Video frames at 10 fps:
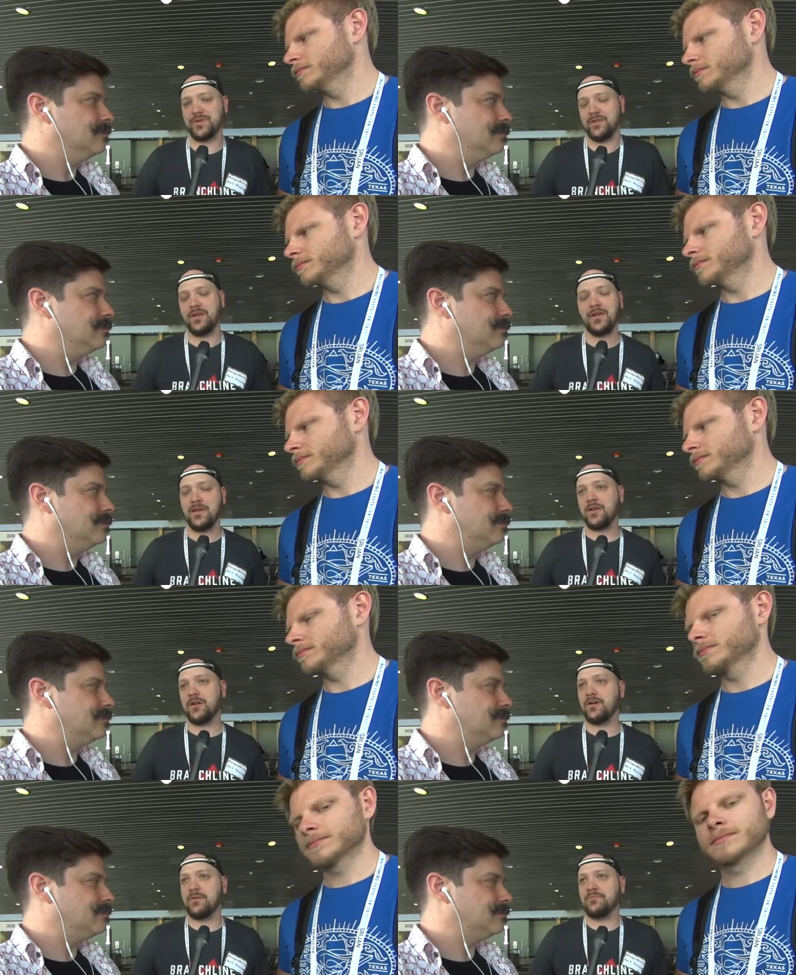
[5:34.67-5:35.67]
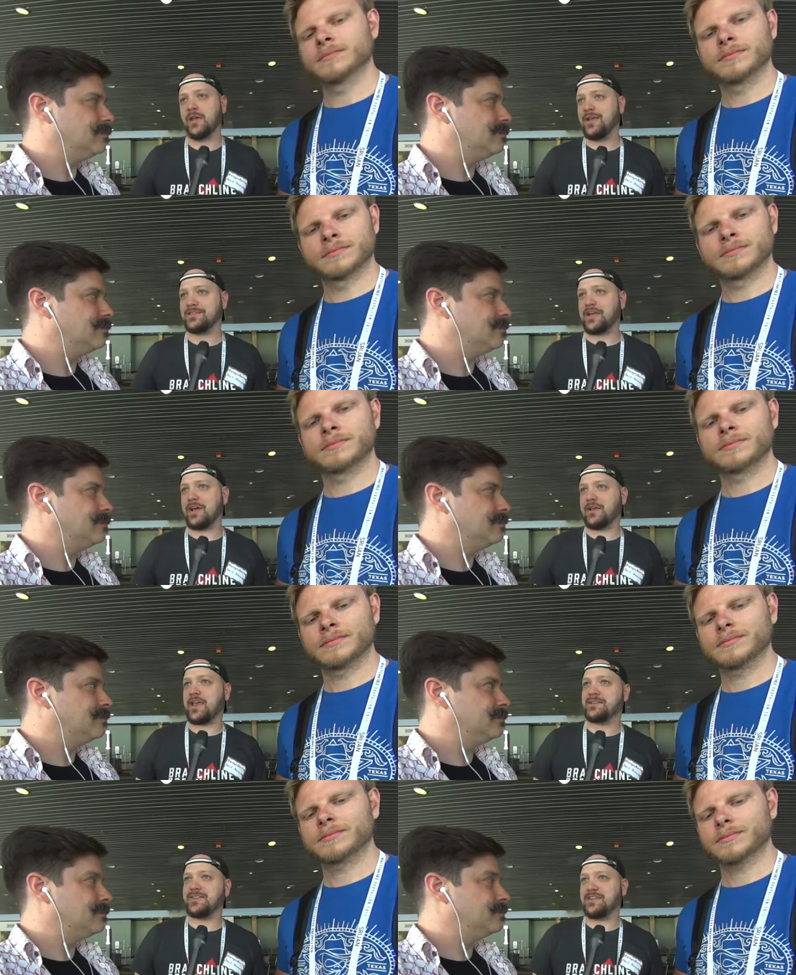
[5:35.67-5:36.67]
Speaker 1: But you know, I'm I
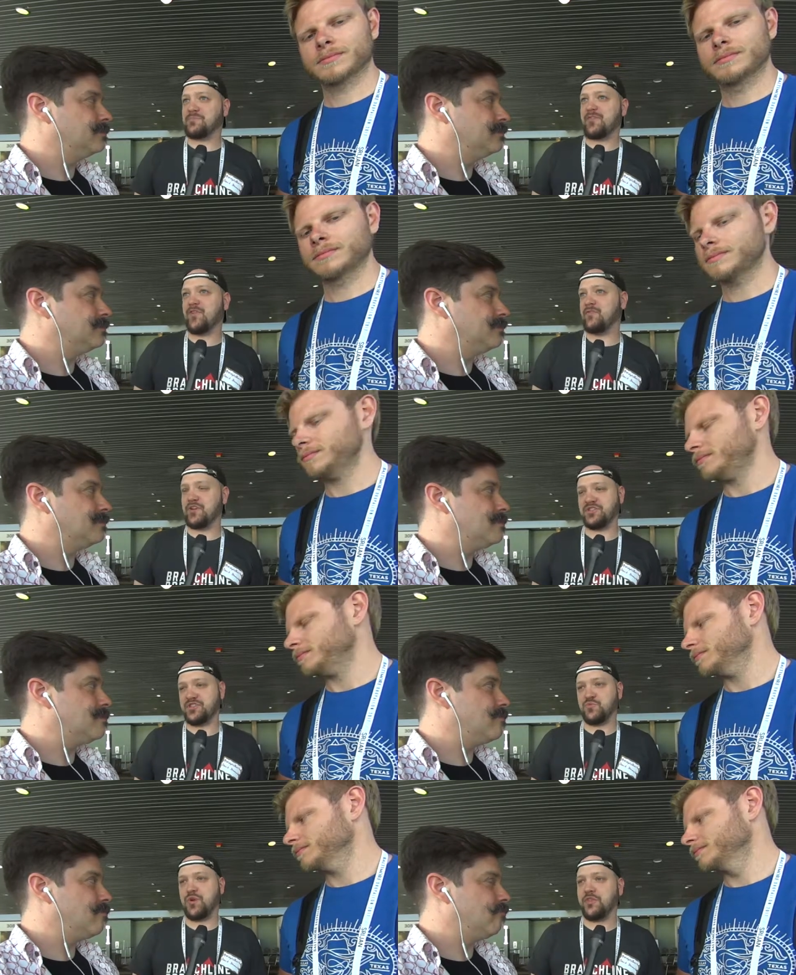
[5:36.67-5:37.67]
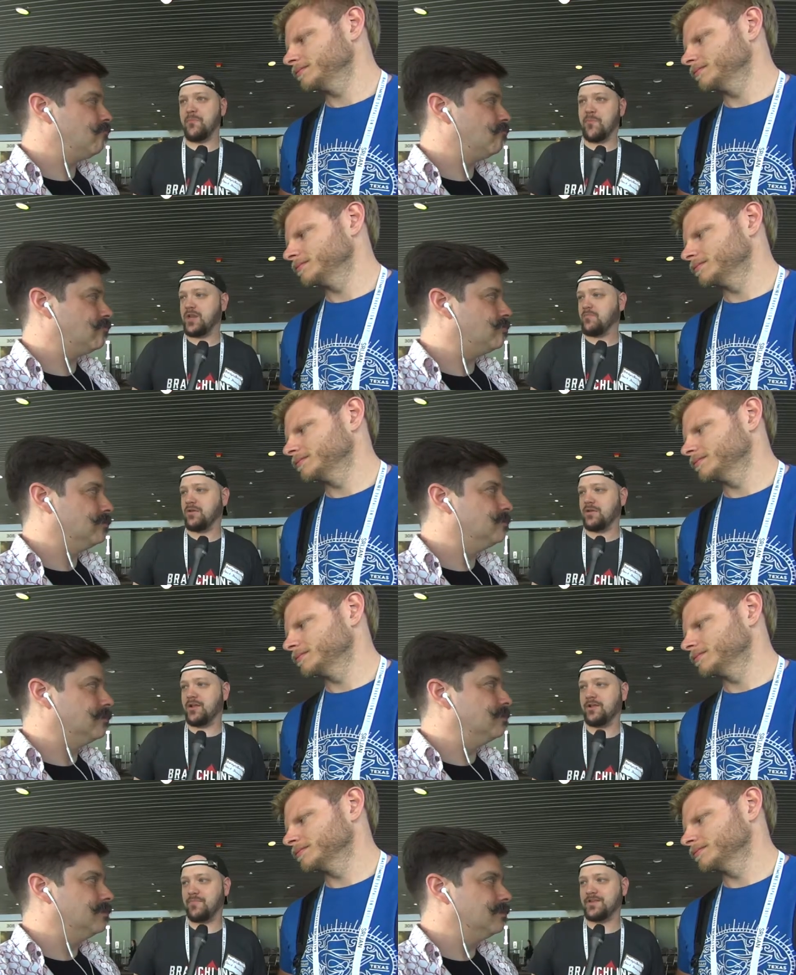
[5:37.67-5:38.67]
can't say it's my favorite. It's just one of the many
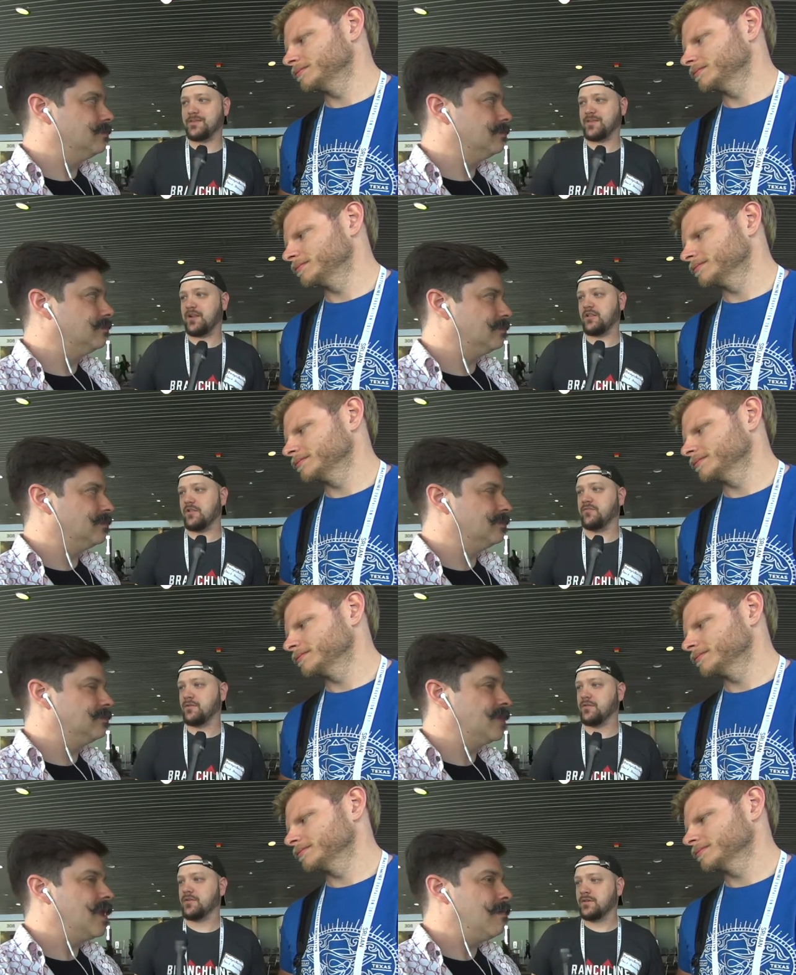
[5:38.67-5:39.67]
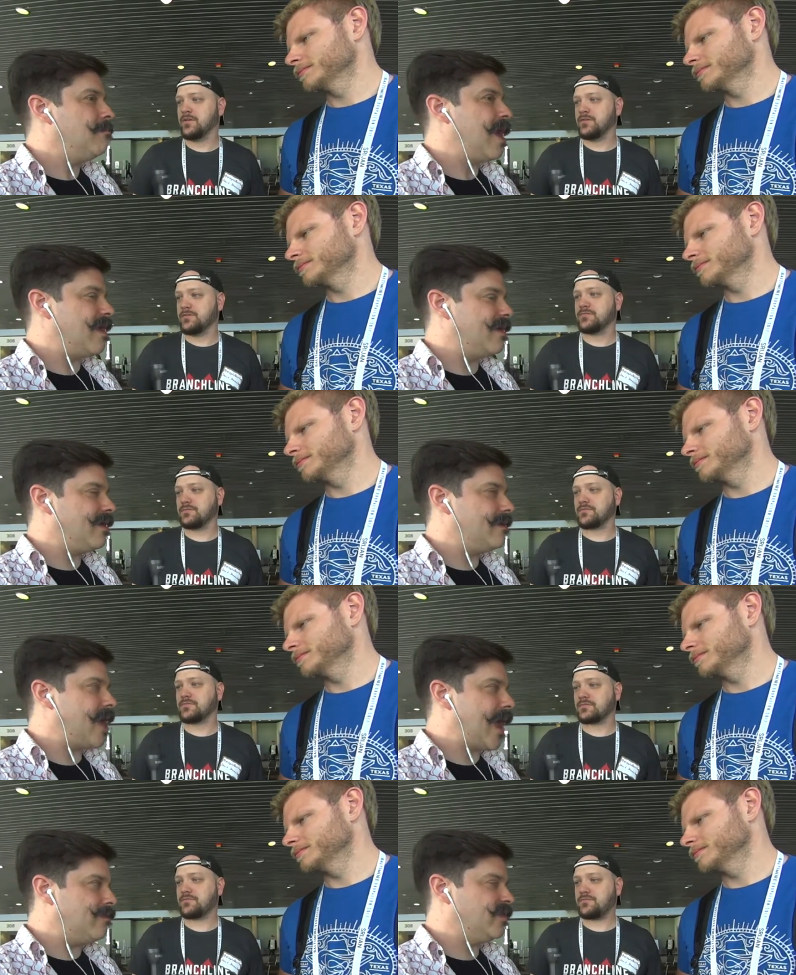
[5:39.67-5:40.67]
mm. pieces that I hmm. love. Mm. My
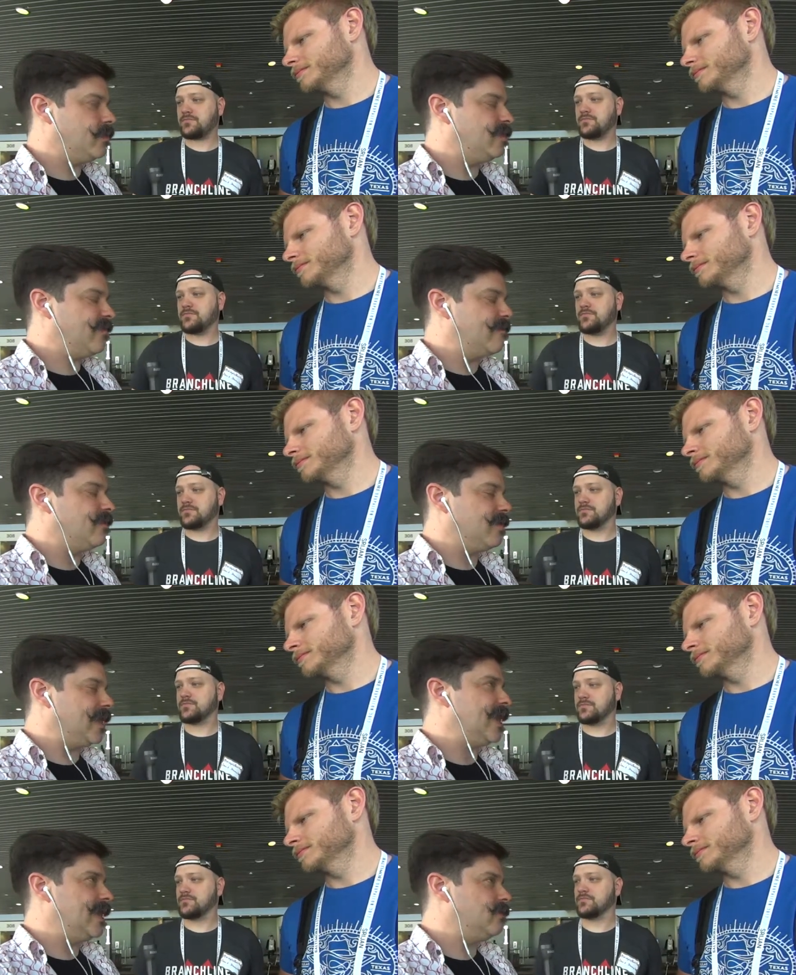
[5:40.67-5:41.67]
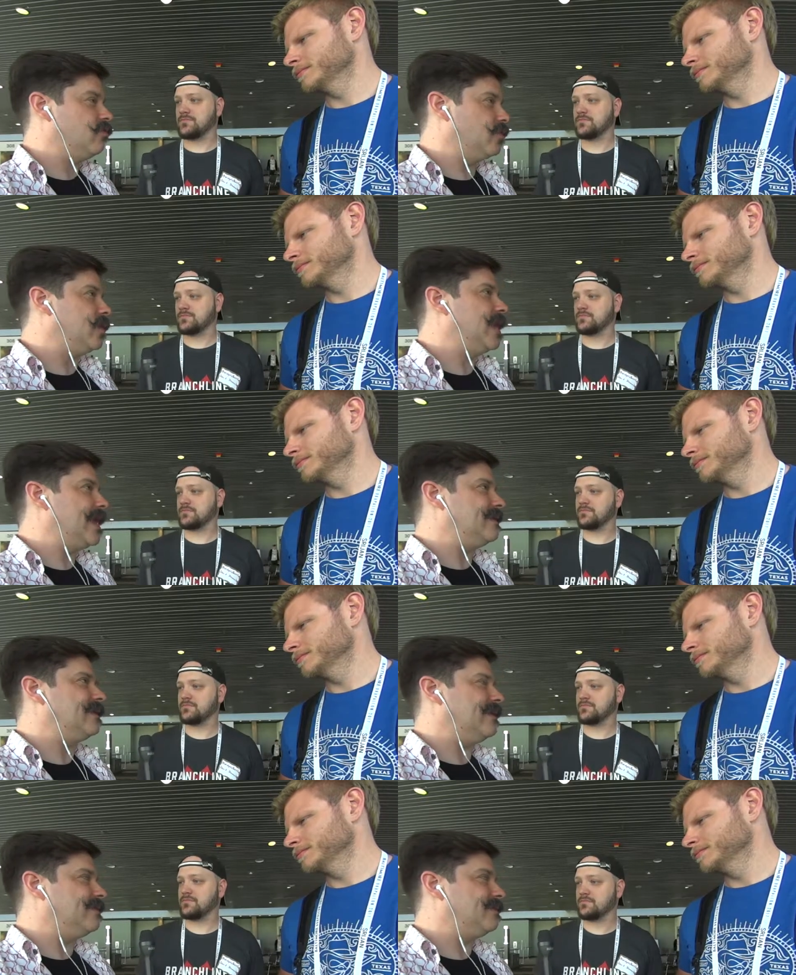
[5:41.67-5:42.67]
Speaker 2: absolutely favorite thing in Drupal 8
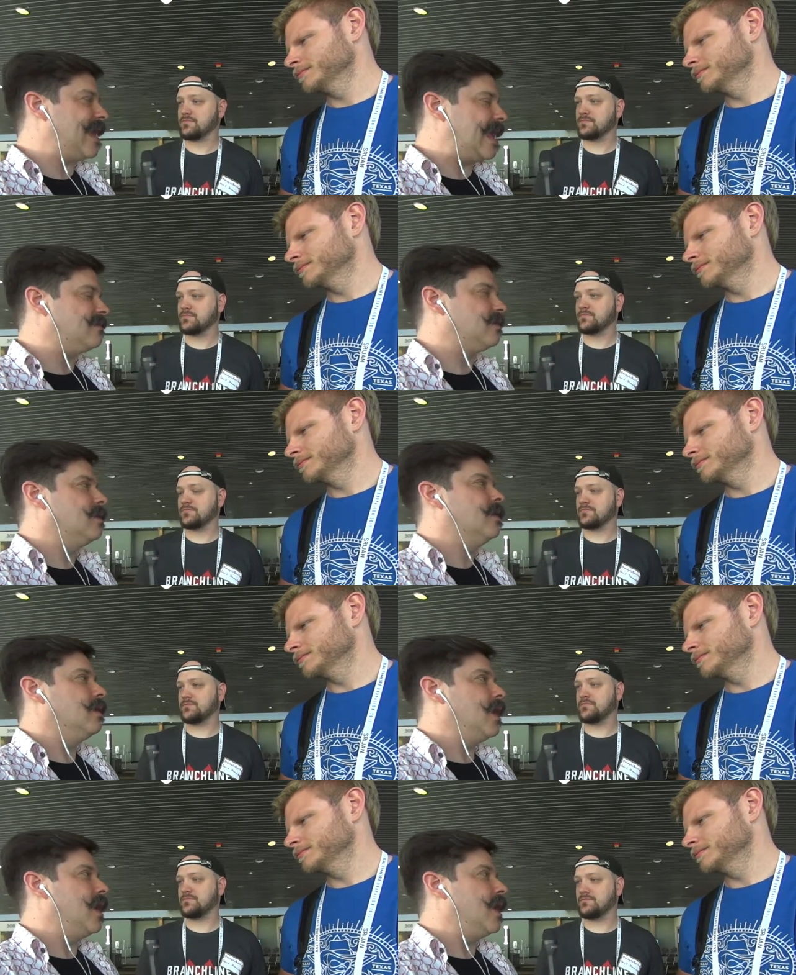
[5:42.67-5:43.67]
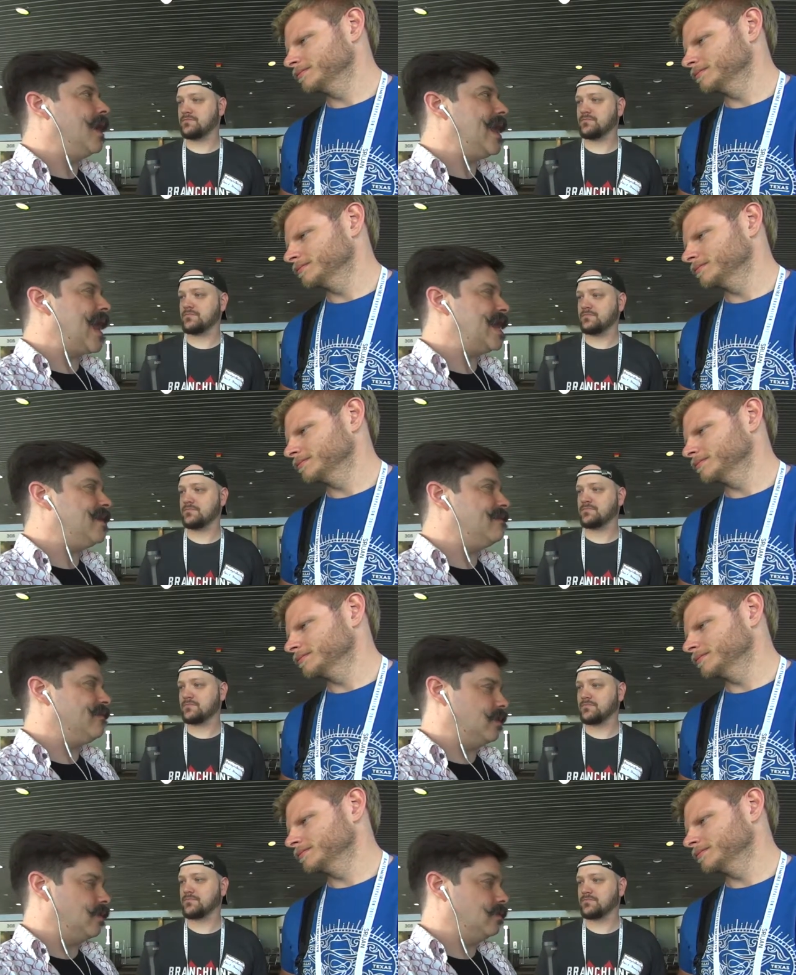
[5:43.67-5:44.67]
is that uh, any
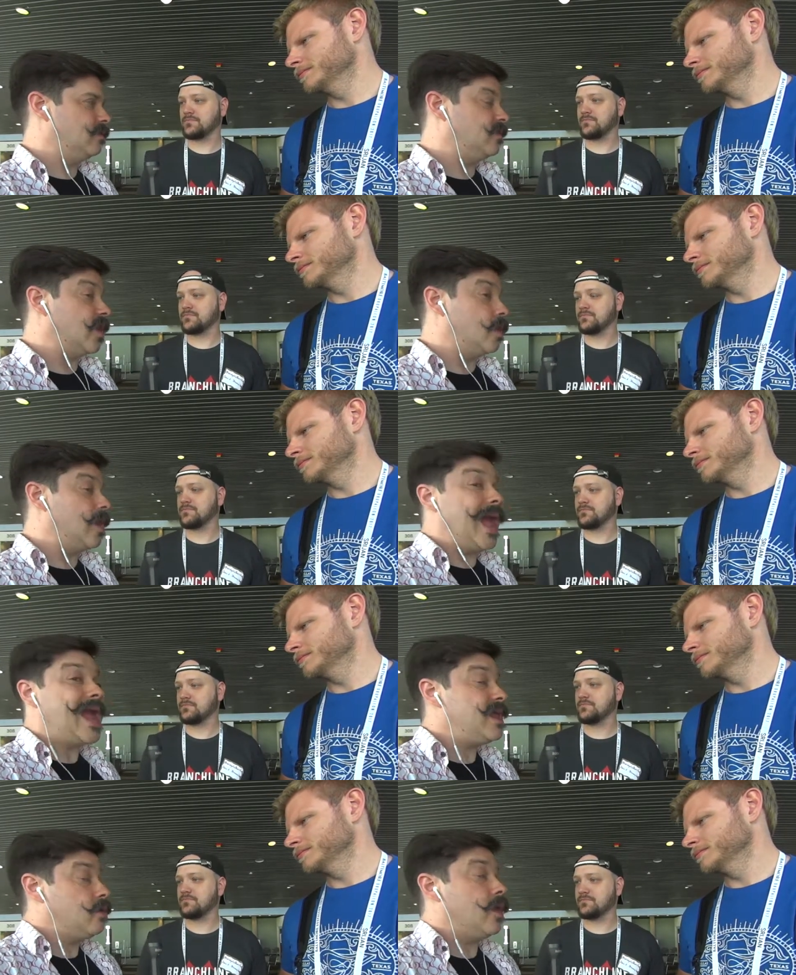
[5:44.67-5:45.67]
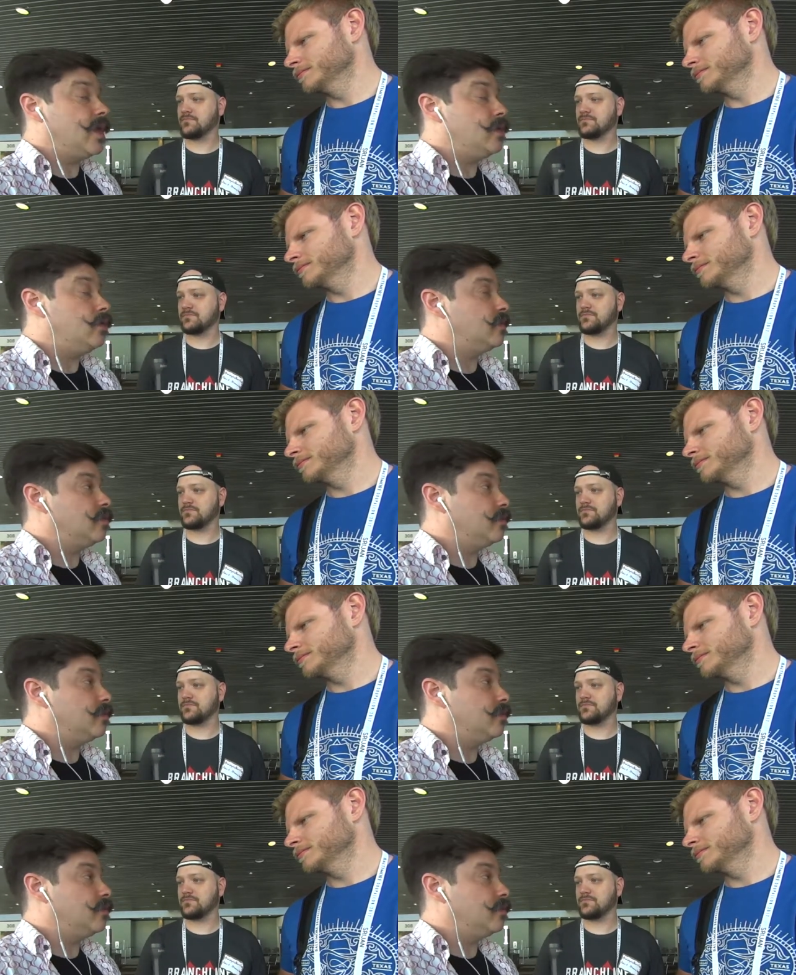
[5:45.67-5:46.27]
view, so anyone who's a